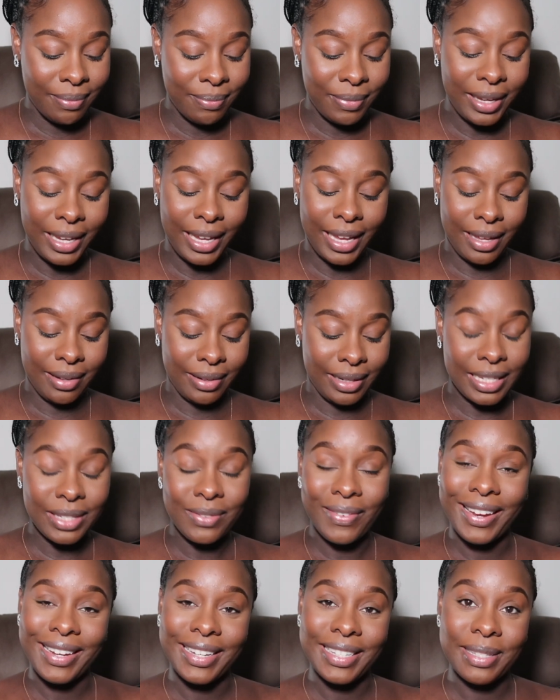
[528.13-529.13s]
But yeah, that's
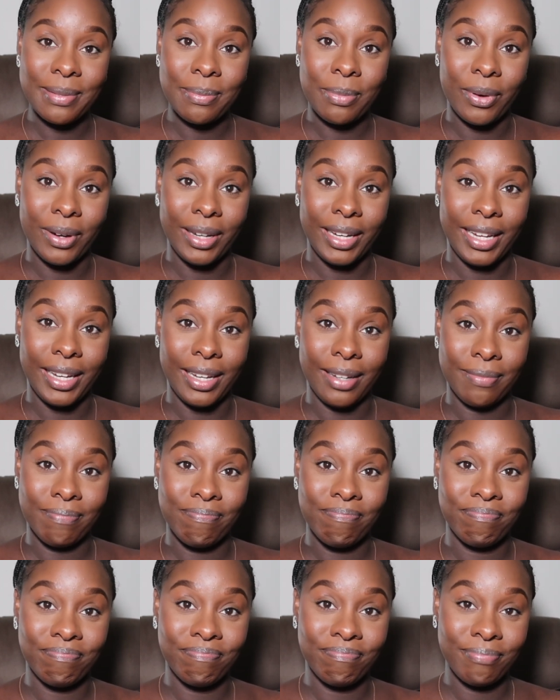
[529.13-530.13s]
quite disappointing.
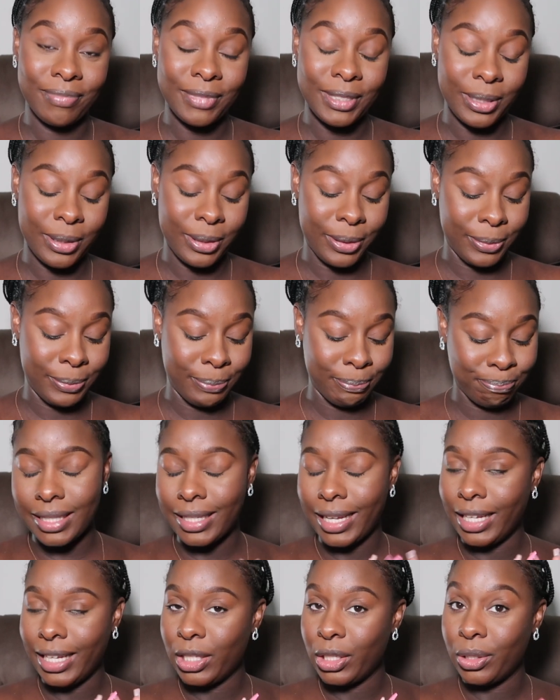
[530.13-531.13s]
So
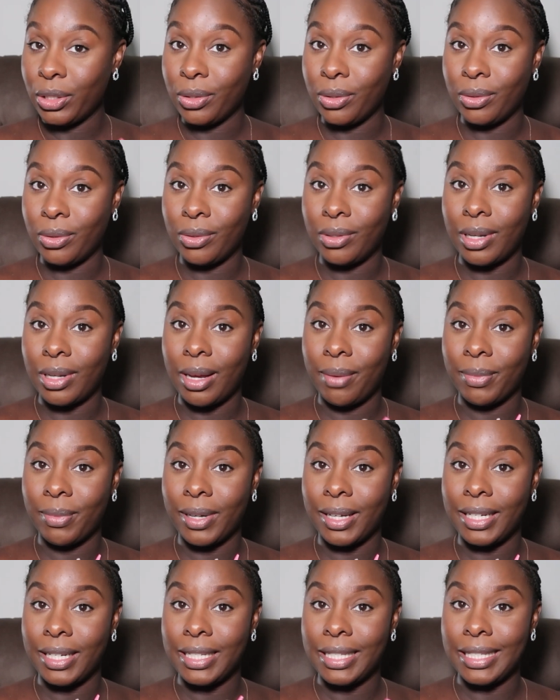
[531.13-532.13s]
stay tuned. I'm
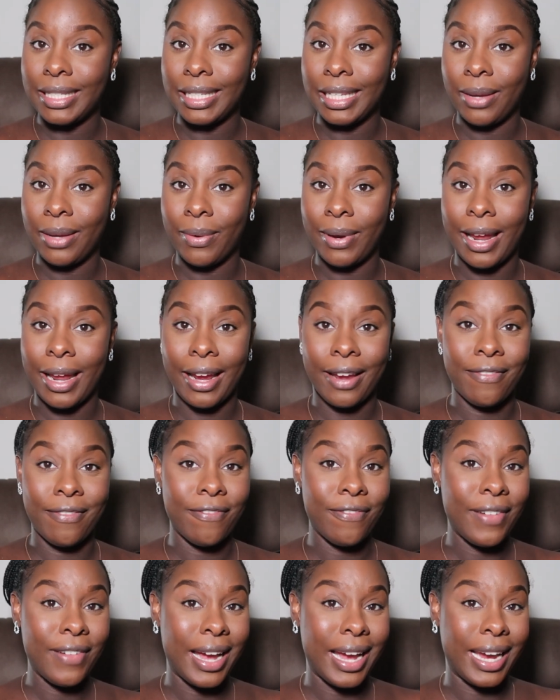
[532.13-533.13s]
gonna see what I can
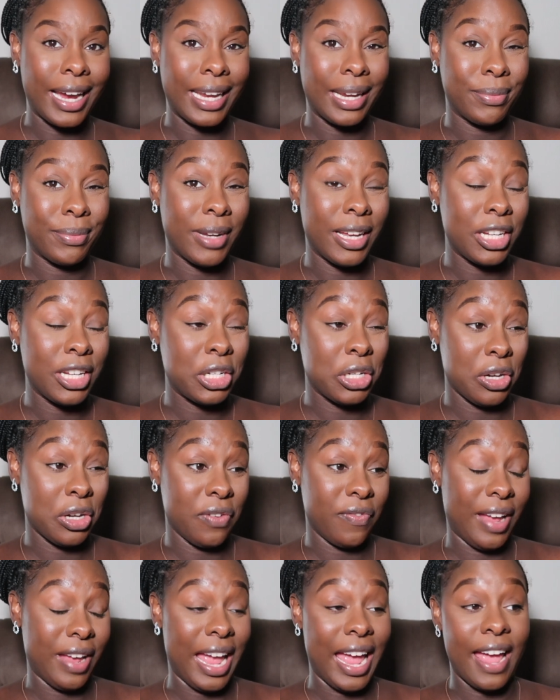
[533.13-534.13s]
find. I'm not sure
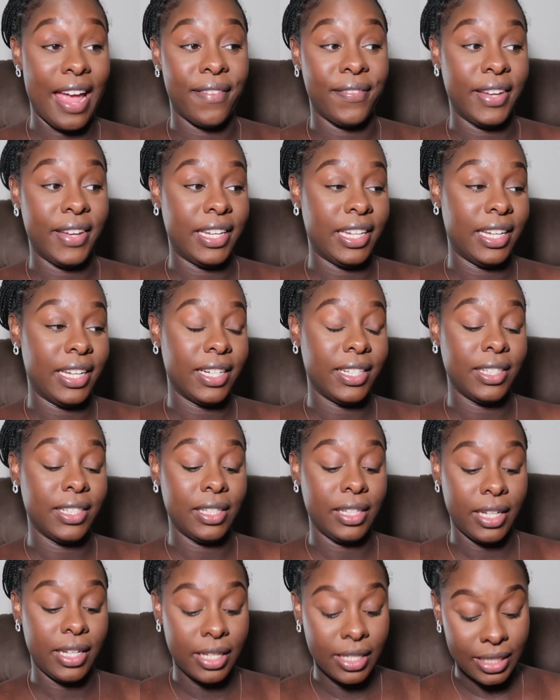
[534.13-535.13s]
if I have any other
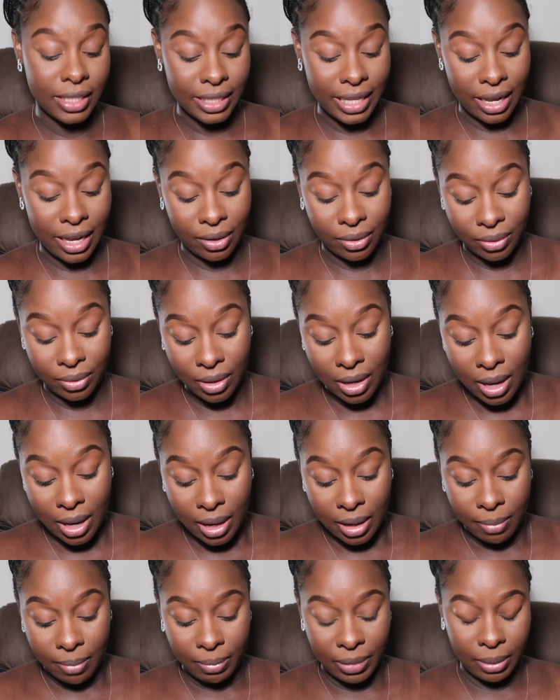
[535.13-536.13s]
lens that'll
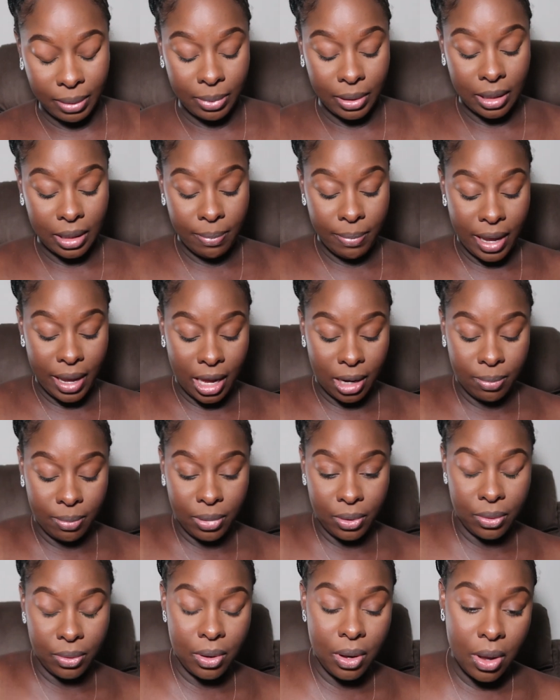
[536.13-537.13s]
be
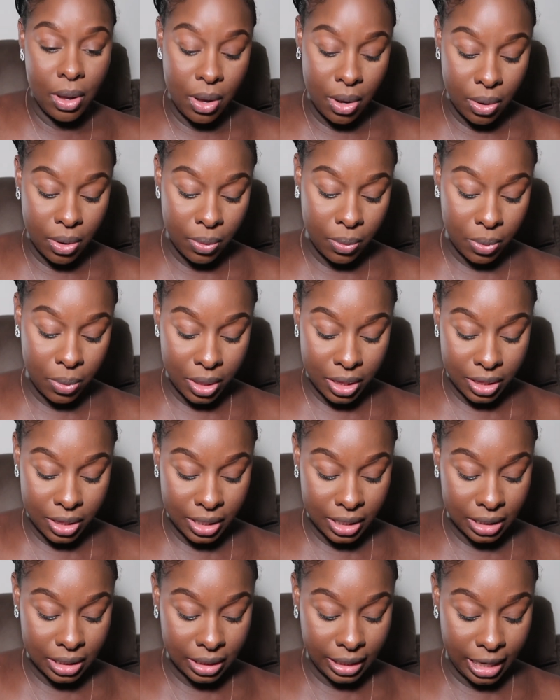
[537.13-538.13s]
compatible with
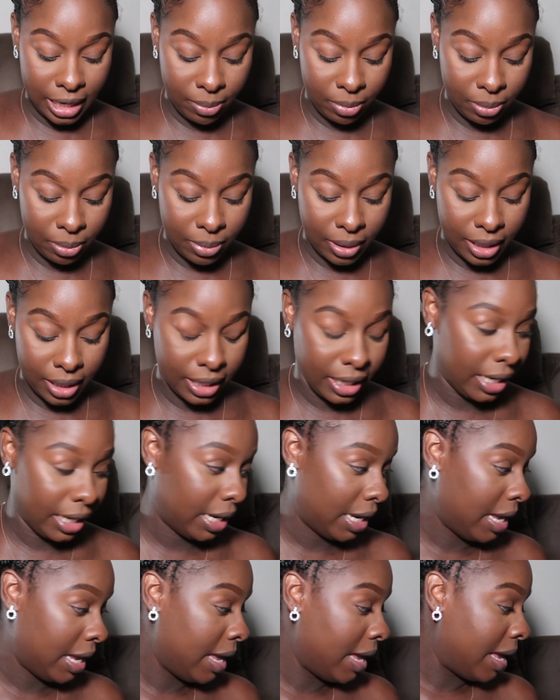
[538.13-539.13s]
this camera body.
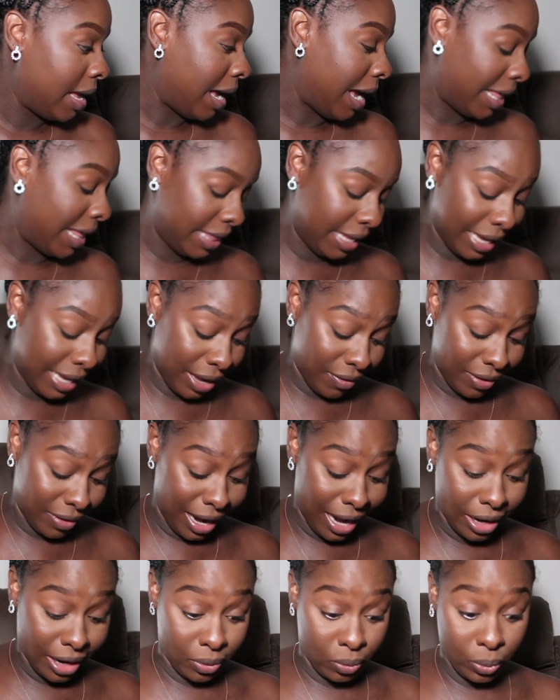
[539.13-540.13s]
I think I've
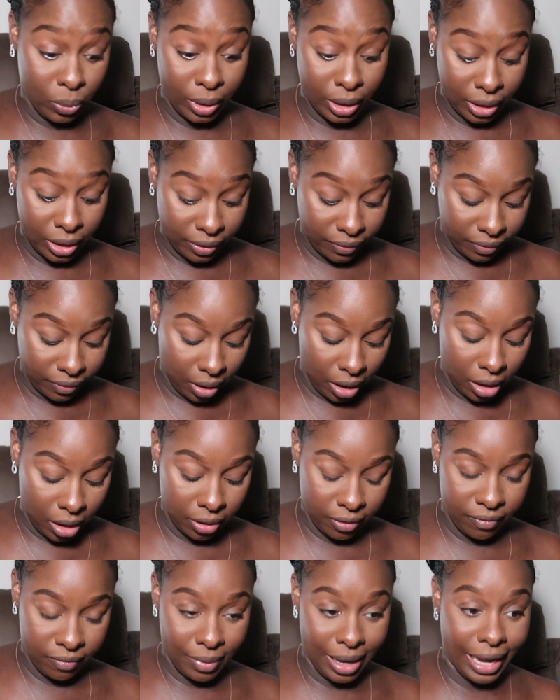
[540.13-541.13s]
gotten rid of all
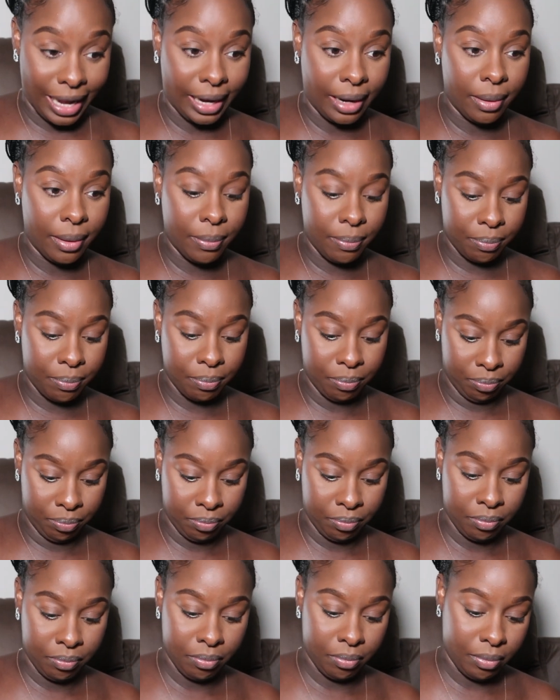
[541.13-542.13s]
of like
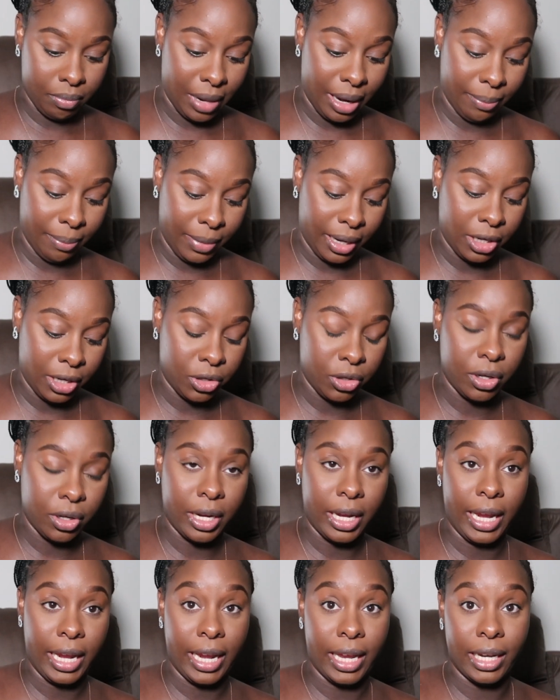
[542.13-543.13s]
my major
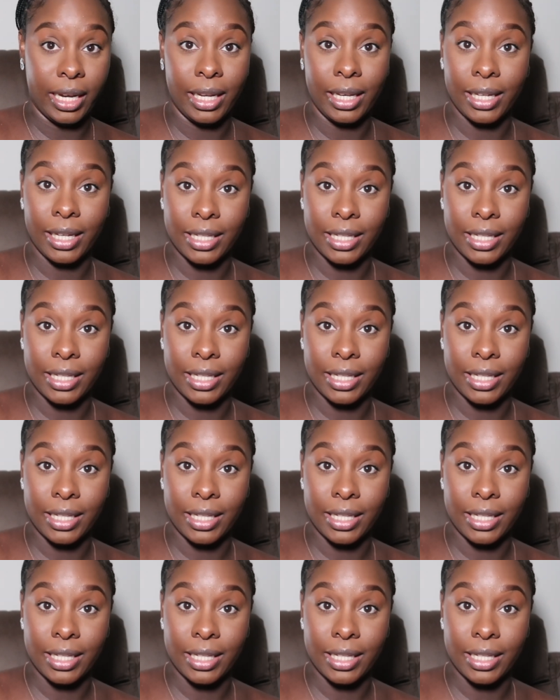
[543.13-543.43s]
Canon